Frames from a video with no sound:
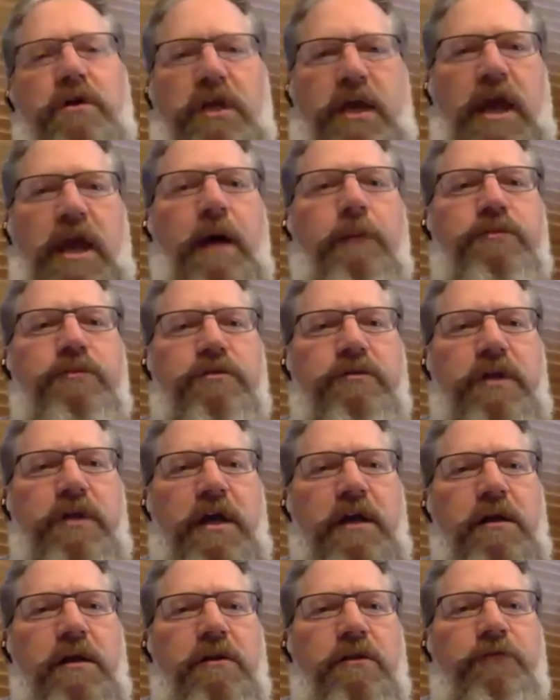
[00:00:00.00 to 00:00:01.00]
start to capture
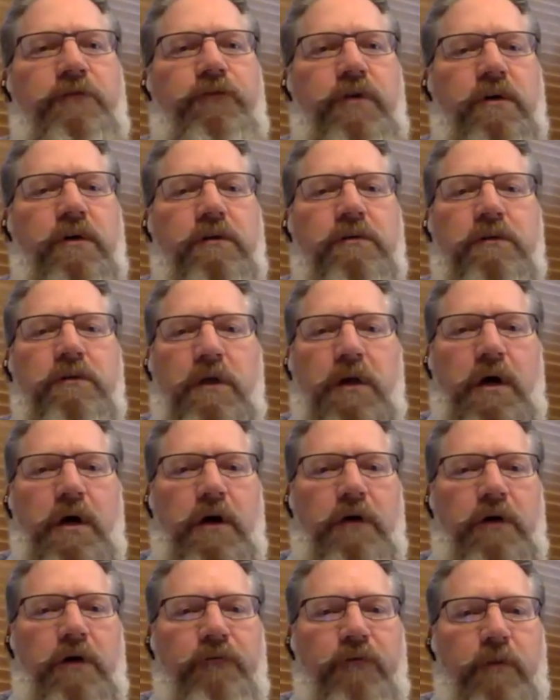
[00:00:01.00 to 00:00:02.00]
data in the field
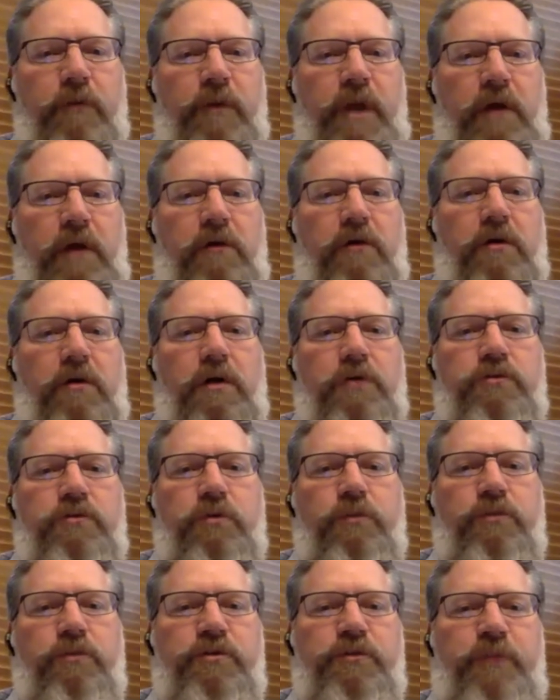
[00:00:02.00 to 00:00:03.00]
from an
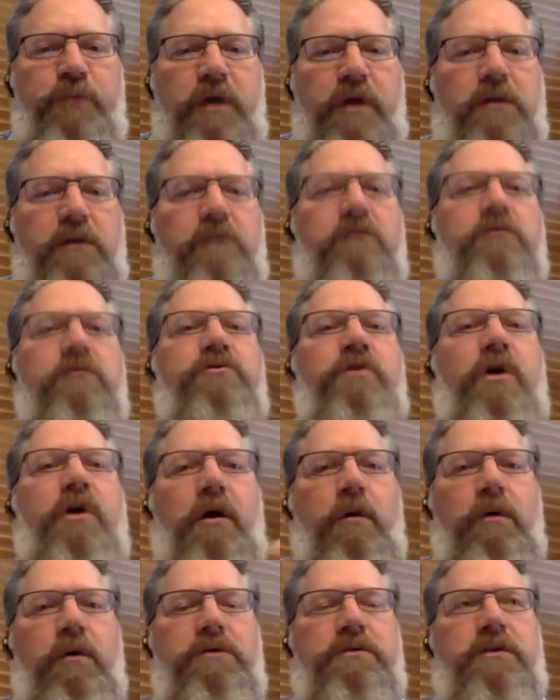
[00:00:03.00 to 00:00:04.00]
agricultural perspective, there's
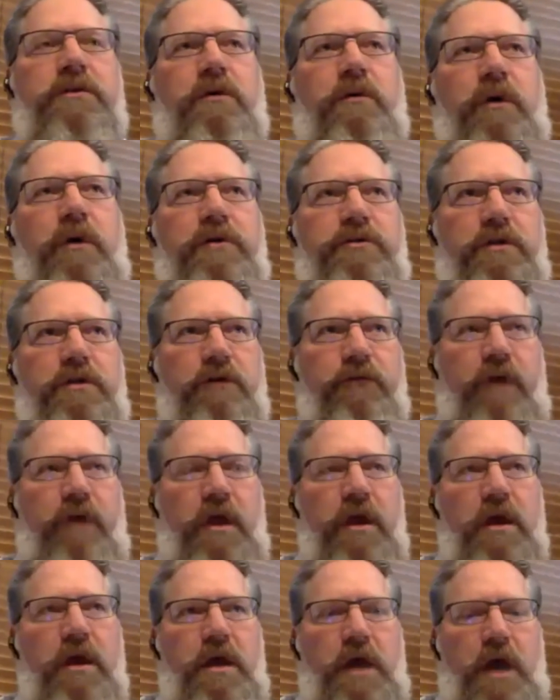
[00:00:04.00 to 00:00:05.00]
always the question of
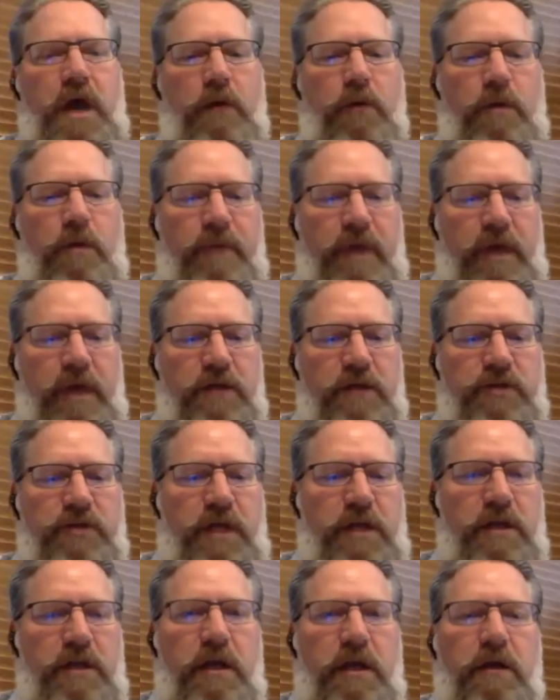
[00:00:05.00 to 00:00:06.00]
how do we manage
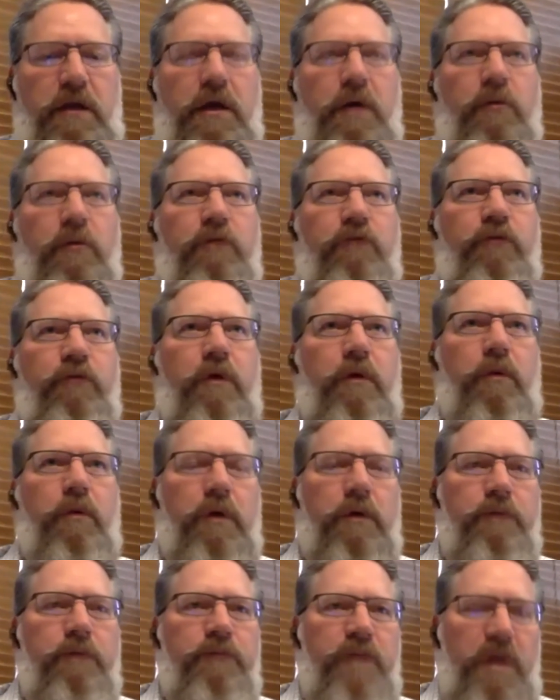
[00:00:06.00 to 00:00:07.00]
that data going
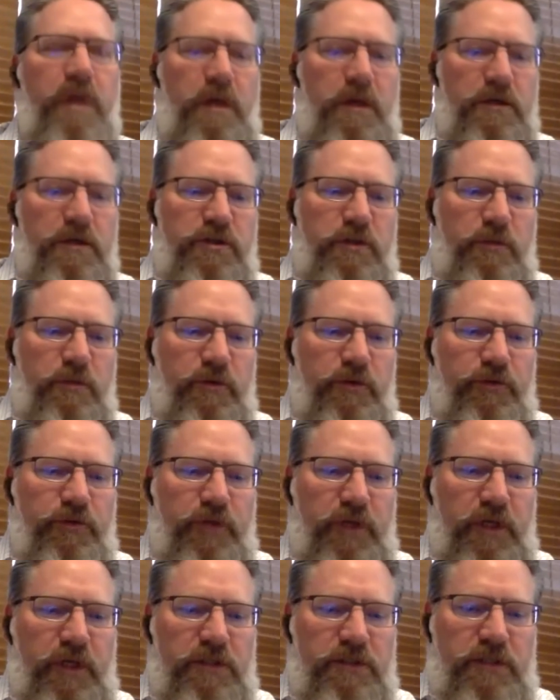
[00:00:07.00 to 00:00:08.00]
forward. Some of the
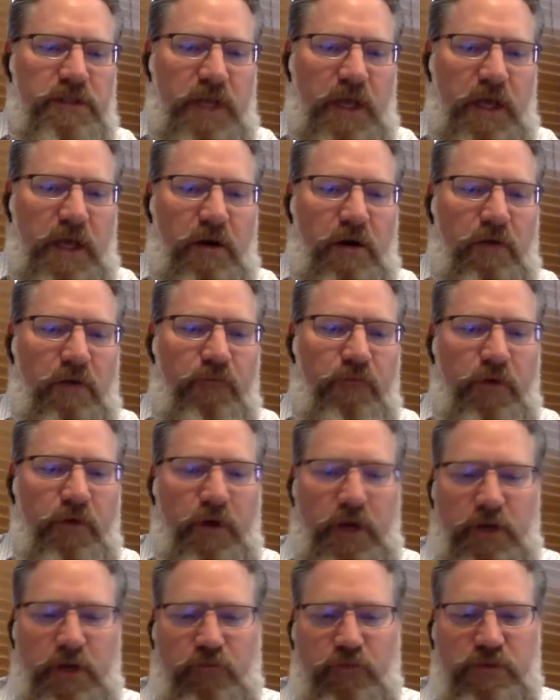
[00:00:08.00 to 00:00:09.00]
things that are
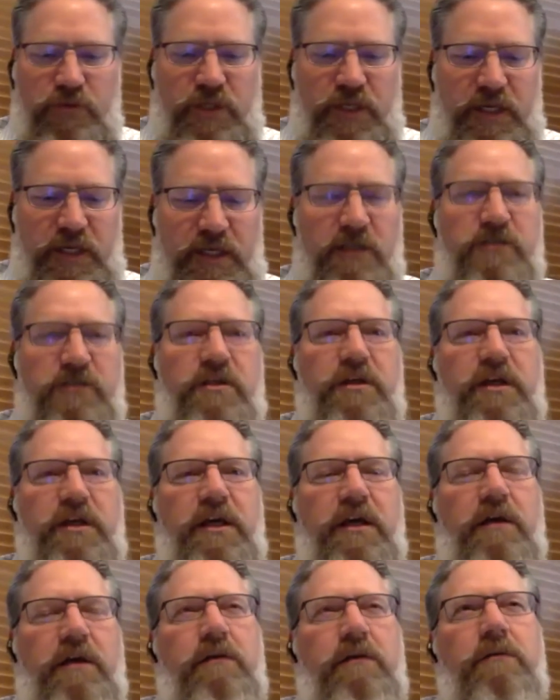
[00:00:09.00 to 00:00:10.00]
very interesting is to
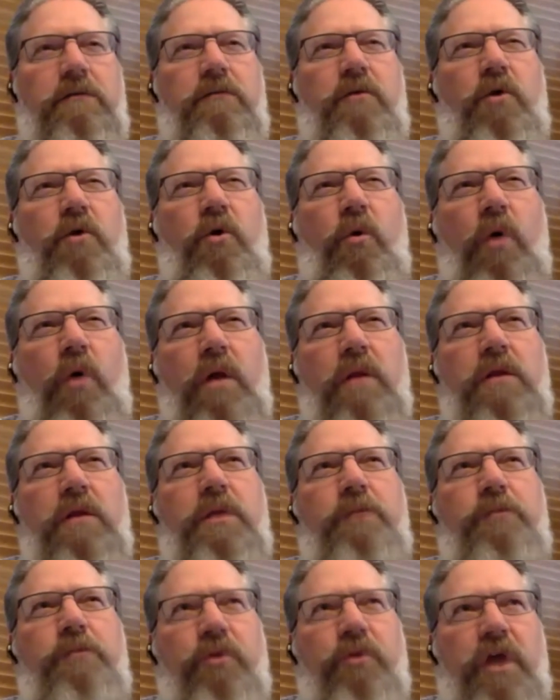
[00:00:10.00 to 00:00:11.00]
get
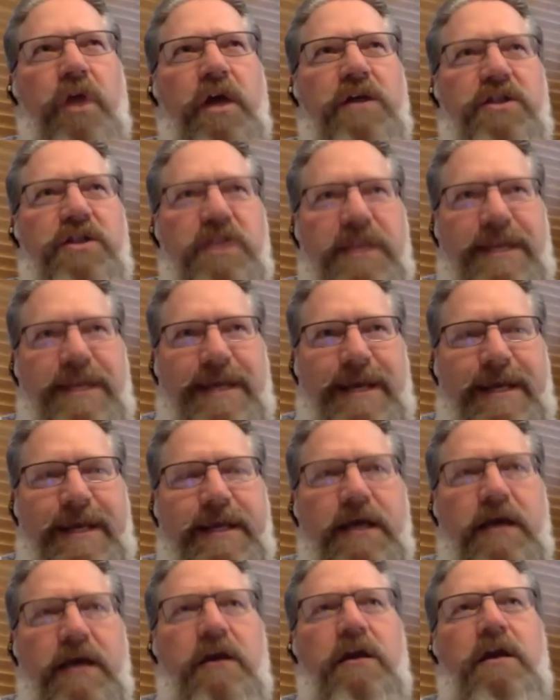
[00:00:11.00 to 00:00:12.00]
quality production
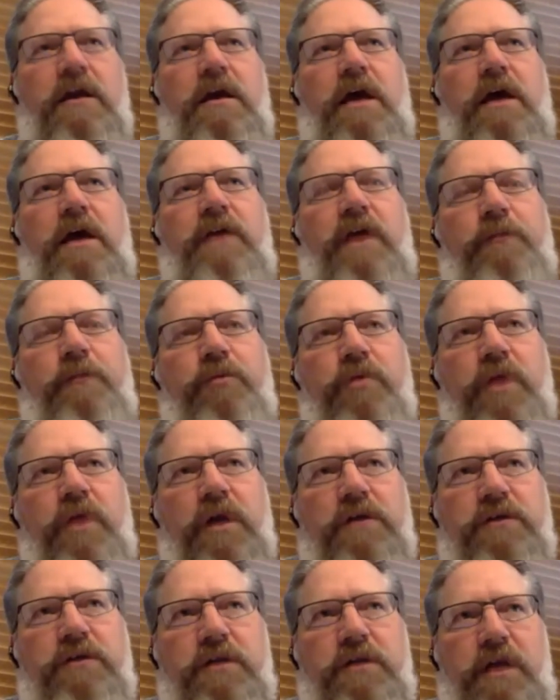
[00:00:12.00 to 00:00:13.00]
data, and that
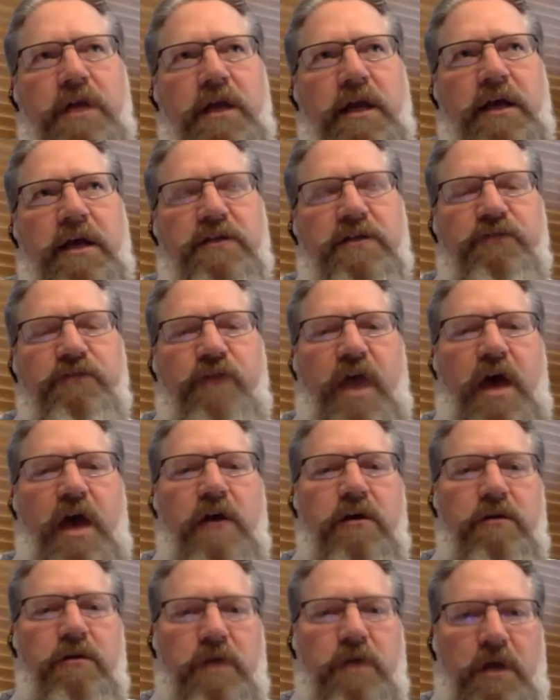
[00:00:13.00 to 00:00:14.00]
production data has
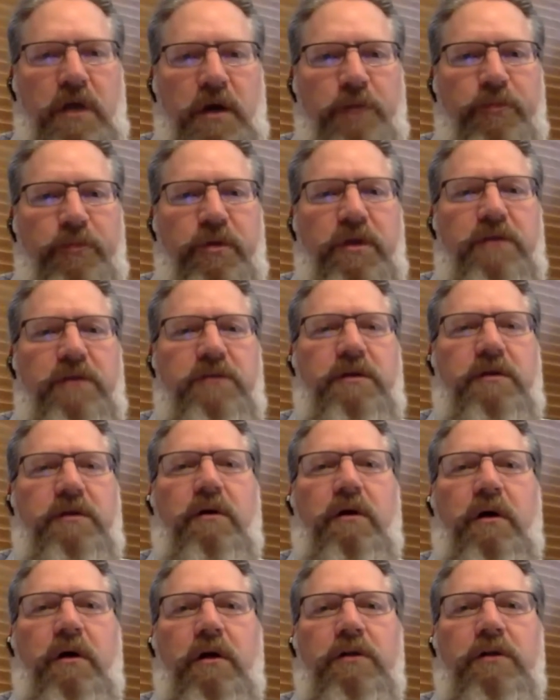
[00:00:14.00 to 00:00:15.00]
value to companies that
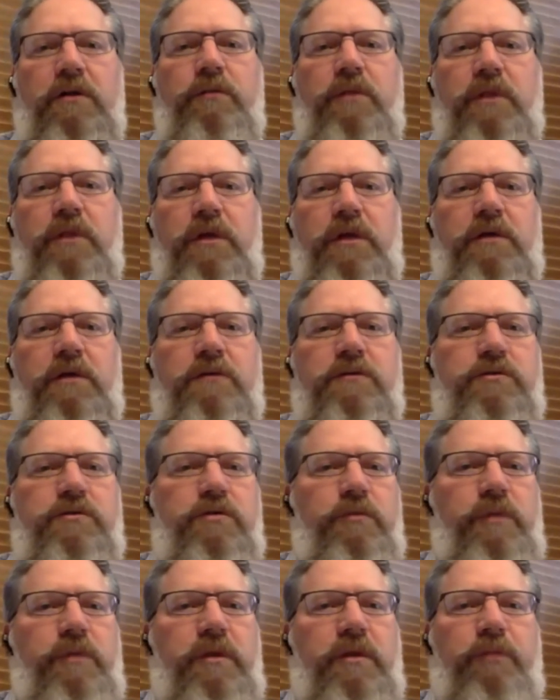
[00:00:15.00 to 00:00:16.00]
are ultimately
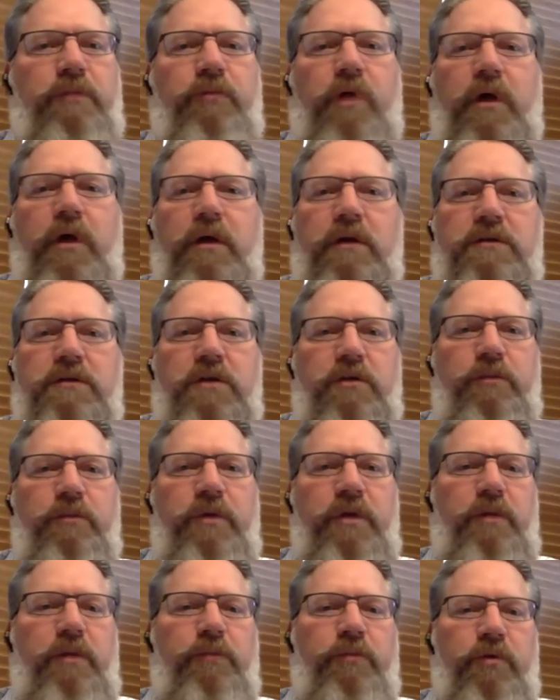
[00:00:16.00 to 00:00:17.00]
consuming the products that are
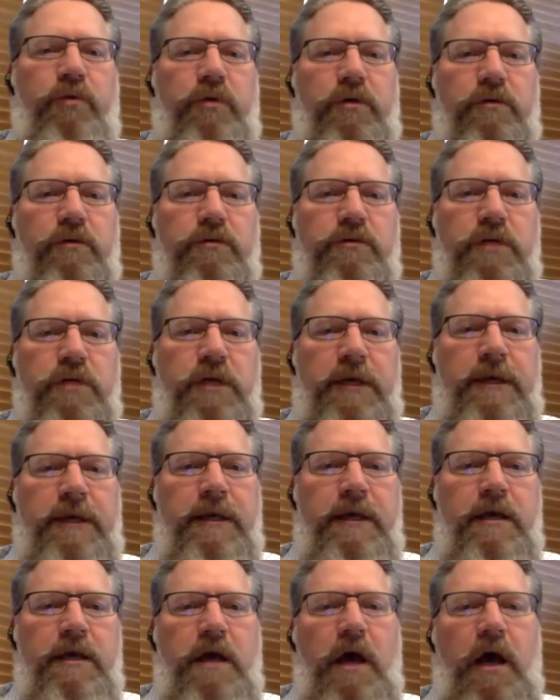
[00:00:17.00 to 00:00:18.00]
being produced.
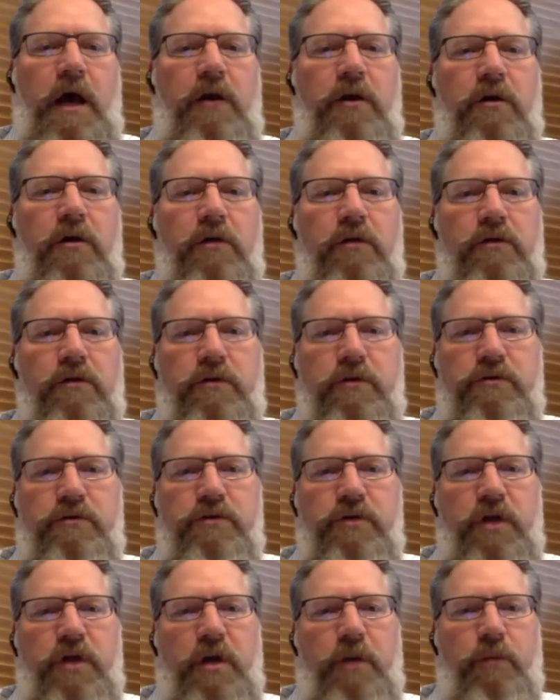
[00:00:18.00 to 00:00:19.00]
I know that
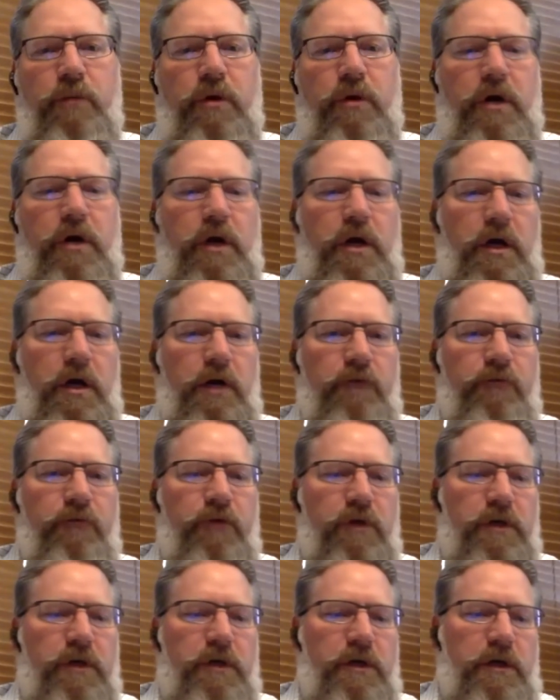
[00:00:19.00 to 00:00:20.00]
there's a number of
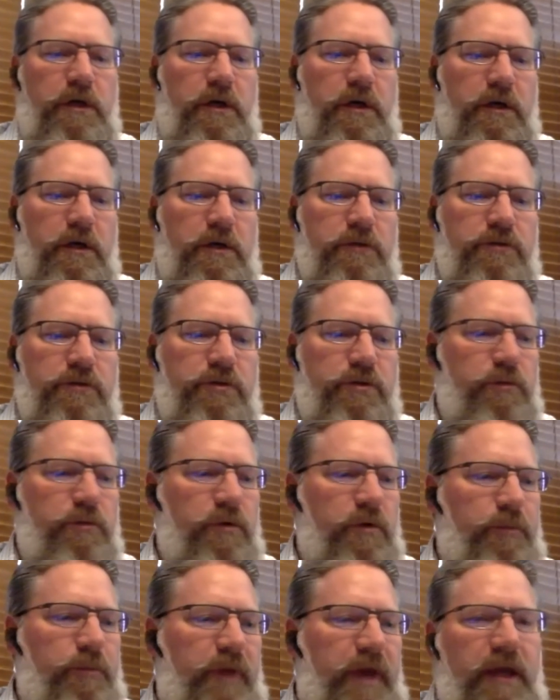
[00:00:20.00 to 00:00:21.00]

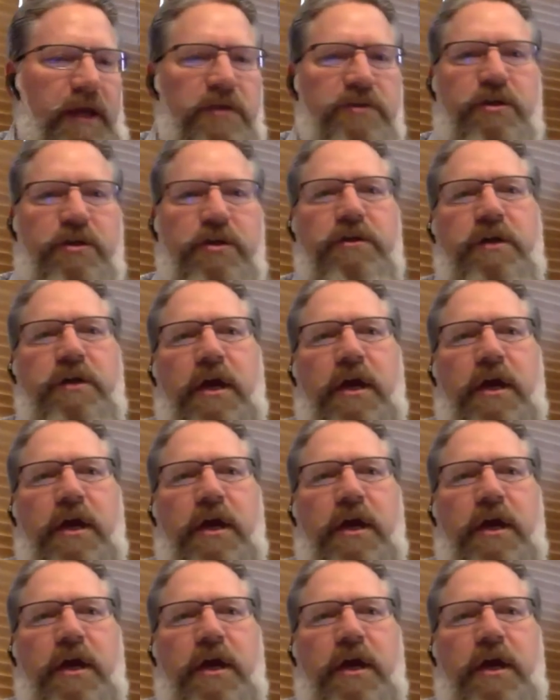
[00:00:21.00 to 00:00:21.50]
consumer packaged